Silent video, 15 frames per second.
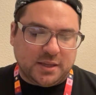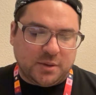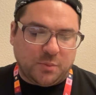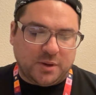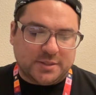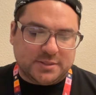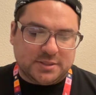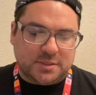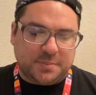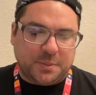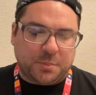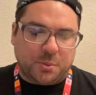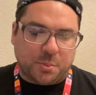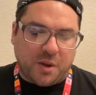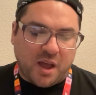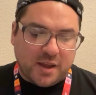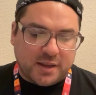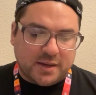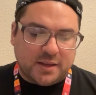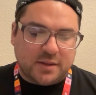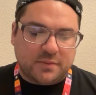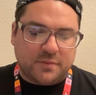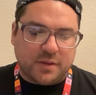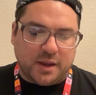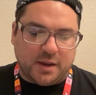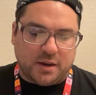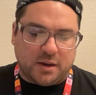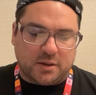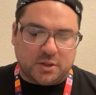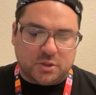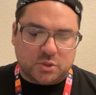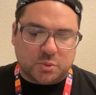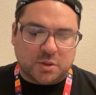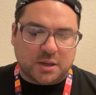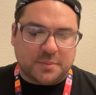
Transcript: He wants it to be provocative and unusual.